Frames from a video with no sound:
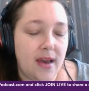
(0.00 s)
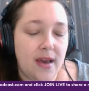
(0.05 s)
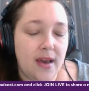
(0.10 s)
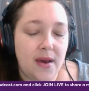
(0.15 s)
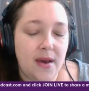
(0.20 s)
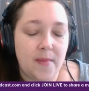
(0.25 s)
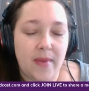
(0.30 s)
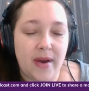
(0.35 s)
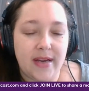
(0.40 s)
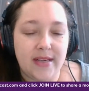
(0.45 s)

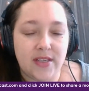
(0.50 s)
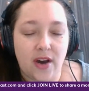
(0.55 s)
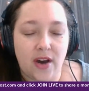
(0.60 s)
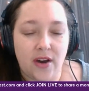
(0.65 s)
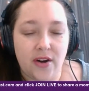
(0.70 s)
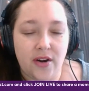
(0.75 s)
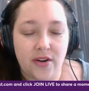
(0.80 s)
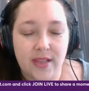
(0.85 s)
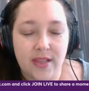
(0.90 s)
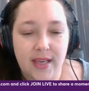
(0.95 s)
my daughter
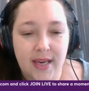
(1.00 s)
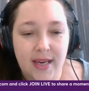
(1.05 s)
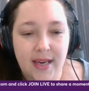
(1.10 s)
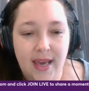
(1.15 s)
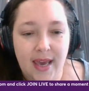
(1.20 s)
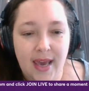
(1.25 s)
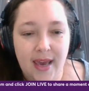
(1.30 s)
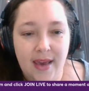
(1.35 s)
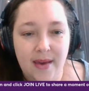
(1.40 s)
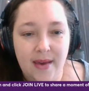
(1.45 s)
Leah
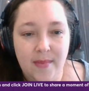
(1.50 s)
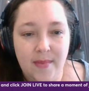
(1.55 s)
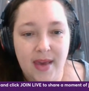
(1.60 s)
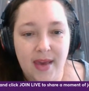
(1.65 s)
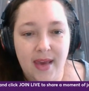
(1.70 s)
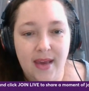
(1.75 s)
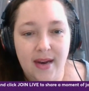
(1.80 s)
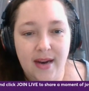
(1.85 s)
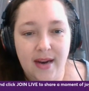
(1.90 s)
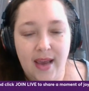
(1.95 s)
came
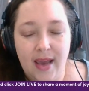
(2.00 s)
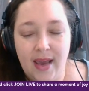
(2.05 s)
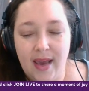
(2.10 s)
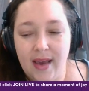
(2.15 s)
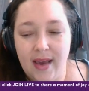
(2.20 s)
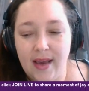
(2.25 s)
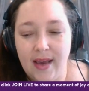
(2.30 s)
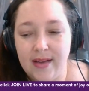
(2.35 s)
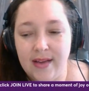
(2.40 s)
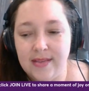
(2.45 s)
in,
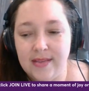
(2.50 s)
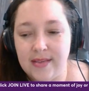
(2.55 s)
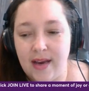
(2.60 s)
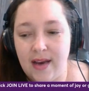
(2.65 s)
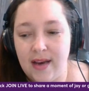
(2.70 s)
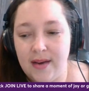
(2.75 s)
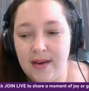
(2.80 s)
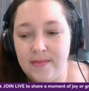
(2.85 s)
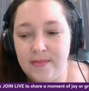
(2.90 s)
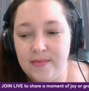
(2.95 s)
and
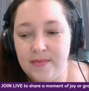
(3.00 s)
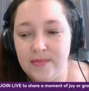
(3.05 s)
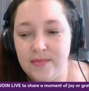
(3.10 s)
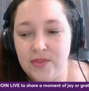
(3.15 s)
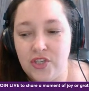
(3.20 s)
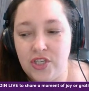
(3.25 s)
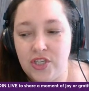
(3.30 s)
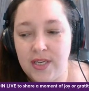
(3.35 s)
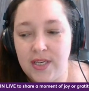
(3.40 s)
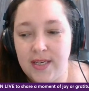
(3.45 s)

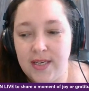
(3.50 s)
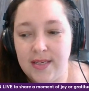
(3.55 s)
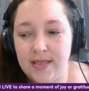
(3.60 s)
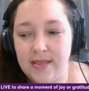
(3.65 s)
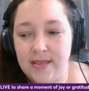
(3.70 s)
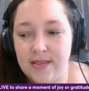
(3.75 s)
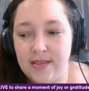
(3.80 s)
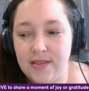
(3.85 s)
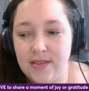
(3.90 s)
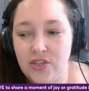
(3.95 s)

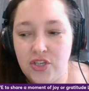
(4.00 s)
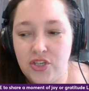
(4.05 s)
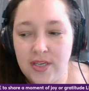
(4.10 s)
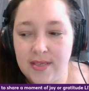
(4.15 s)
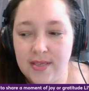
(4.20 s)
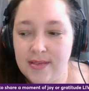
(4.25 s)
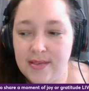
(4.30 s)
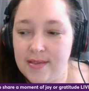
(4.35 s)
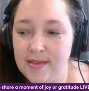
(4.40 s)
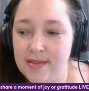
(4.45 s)

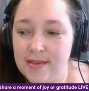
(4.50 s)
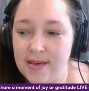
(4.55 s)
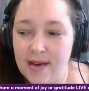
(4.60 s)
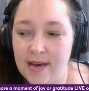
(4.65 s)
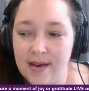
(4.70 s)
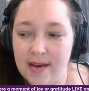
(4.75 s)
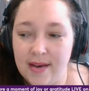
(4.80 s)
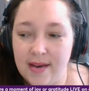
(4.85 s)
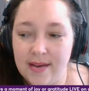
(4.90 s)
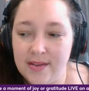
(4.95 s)
she's
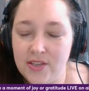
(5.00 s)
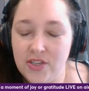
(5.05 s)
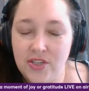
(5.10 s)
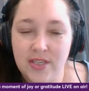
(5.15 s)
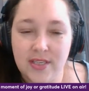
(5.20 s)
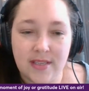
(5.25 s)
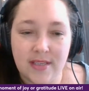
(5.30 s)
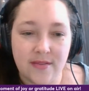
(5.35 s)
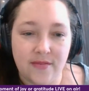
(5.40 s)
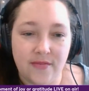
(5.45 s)
a
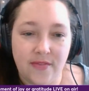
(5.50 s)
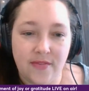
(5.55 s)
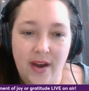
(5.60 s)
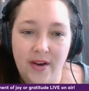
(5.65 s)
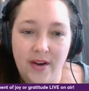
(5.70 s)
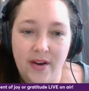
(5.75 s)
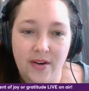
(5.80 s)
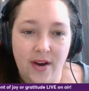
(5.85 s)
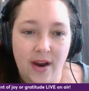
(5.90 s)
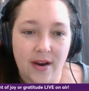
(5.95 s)

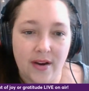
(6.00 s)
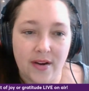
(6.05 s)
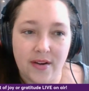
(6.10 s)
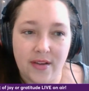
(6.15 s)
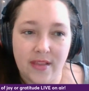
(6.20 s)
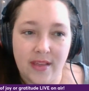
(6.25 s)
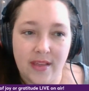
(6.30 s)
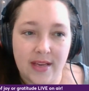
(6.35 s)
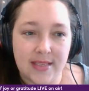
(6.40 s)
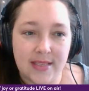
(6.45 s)
firecracker
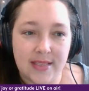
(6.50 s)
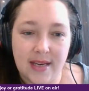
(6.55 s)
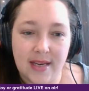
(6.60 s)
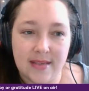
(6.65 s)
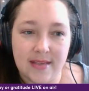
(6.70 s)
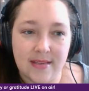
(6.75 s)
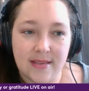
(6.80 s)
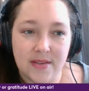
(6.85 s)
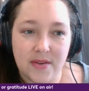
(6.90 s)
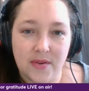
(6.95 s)
these days,
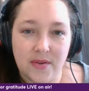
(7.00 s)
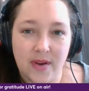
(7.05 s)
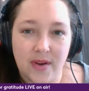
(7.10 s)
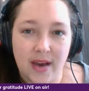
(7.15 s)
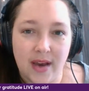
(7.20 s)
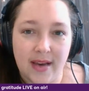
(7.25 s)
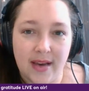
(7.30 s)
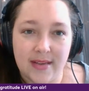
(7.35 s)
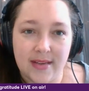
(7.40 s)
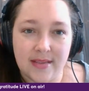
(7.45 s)
you
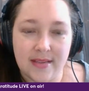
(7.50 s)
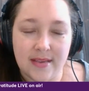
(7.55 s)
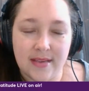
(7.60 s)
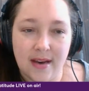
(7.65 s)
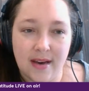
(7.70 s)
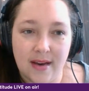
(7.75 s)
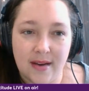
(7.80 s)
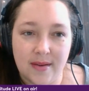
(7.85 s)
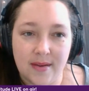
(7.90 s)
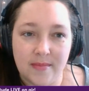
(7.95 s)
guys.
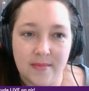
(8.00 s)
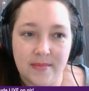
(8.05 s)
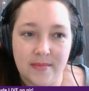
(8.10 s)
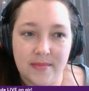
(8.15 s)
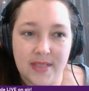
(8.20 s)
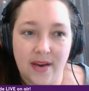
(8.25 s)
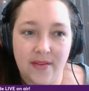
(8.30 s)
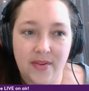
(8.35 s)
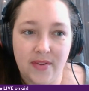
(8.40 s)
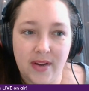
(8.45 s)

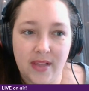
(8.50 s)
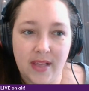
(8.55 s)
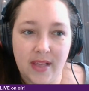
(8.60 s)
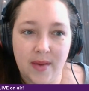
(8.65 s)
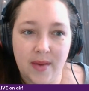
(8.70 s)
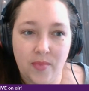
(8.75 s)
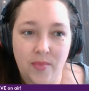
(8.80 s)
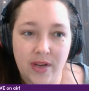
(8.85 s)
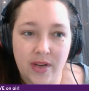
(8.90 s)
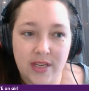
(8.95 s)
Definitely
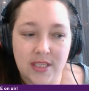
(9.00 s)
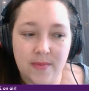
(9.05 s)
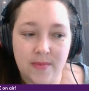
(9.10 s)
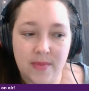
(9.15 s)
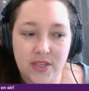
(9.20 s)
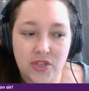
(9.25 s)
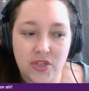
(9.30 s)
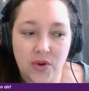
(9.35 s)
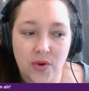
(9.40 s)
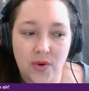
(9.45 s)
brings me
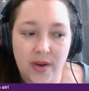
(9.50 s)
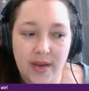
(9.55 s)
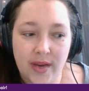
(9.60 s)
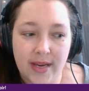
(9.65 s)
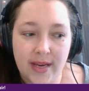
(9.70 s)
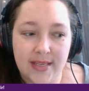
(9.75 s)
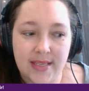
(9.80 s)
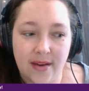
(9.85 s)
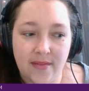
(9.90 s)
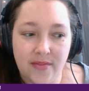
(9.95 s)
joy and
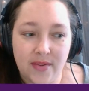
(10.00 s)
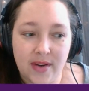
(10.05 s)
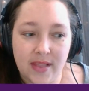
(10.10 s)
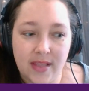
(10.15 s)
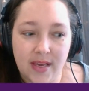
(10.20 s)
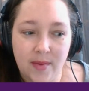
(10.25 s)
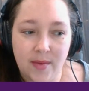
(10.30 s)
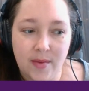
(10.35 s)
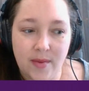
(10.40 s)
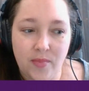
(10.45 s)
definitely
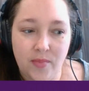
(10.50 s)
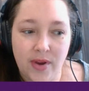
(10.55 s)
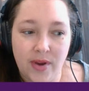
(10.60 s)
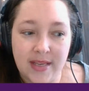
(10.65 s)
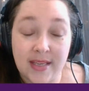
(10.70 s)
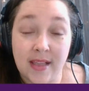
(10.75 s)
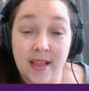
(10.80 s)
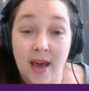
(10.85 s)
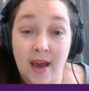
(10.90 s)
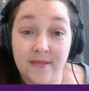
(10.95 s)
brings a
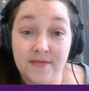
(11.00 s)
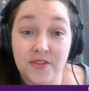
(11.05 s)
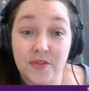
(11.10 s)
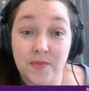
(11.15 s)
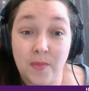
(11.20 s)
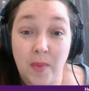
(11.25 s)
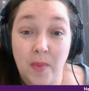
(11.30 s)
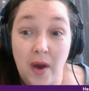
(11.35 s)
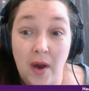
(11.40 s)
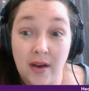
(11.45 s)
lot of
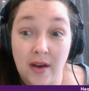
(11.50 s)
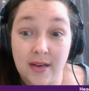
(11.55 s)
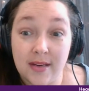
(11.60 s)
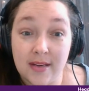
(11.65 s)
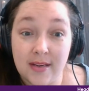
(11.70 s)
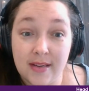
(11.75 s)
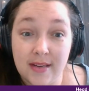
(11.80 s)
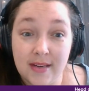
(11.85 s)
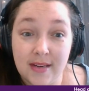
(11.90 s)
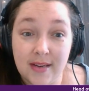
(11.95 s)
spunk.
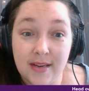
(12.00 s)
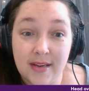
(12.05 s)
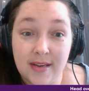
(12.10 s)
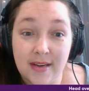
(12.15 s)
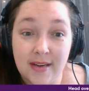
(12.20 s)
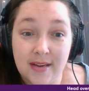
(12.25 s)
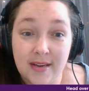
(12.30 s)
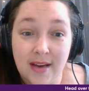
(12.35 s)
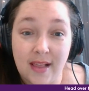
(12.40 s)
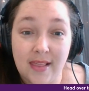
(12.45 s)

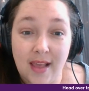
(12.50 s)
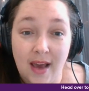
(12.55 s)
All